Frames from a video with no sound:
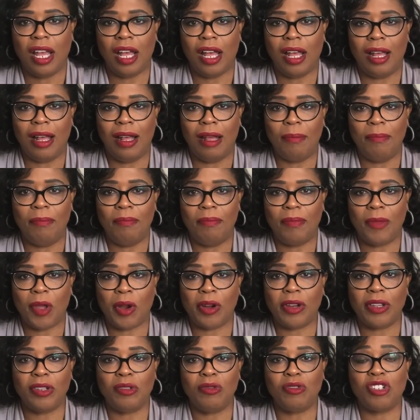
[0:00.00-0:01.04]
Um,
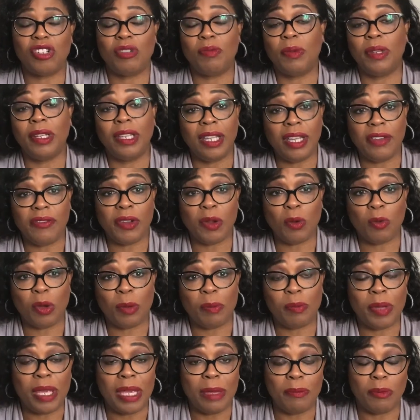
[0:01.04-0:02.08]
are you just believing
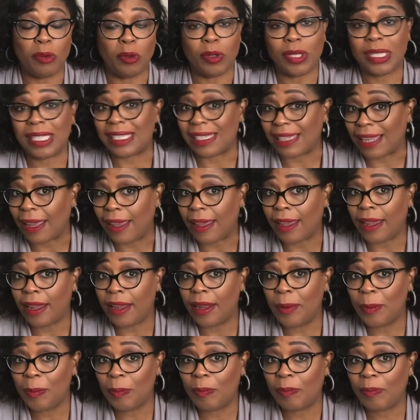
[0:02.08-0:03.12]
what people
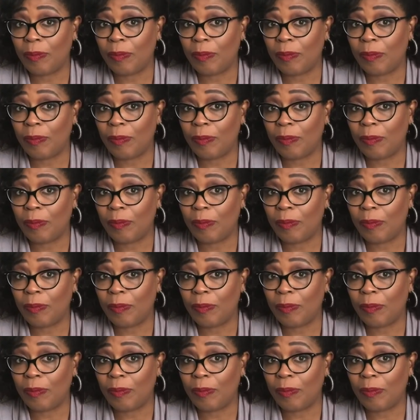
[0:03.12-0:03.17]
say?